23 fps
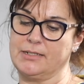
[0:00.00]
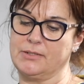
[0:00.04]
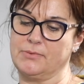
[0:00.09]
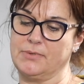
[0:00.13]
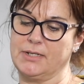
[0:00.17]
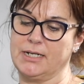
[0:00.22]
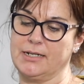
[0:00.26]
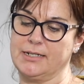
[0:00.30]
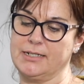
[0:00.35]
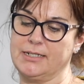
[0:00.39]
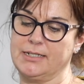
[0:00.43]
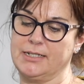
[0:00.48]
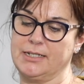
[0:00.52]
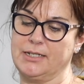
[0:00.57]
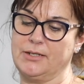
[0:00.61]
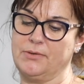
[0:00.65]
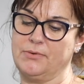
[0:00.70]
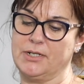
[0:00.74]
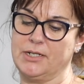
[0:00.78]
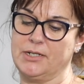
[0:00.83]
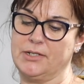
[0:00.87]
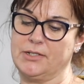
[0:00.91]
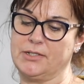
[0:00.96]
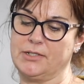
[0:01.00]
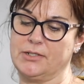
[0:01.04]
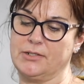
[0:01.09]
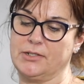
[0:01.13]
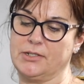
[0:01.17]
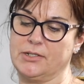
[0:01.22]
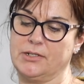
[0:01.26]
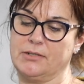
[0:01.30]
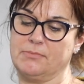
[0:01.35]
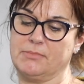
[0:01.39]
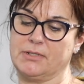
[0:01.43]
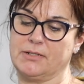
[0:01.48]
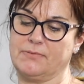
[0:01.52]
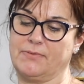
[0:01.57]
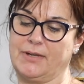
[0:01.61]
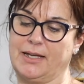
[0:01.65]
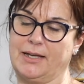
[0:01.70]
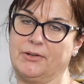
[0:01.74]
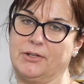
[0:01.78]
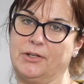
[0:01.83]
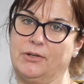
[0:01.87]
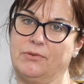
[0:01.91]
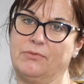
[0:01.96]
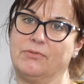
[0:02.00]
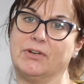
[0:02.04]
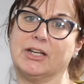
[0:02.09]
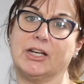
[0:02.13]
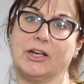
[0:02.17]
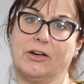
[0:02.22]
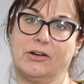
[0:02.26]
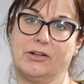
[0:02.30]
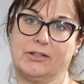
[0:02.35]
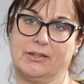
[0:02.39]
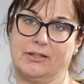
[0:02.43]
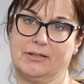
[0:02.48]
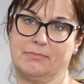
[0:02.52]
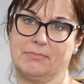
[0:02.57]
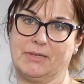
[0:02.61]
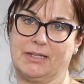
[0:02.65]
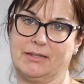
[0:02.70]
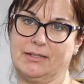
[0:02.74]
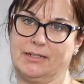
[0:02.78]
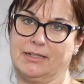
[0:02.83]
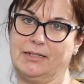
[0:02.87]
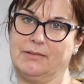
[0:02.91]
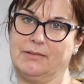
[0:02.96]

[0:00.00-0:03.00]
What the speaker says: to an ITU nurse in terms of how you regard them? I think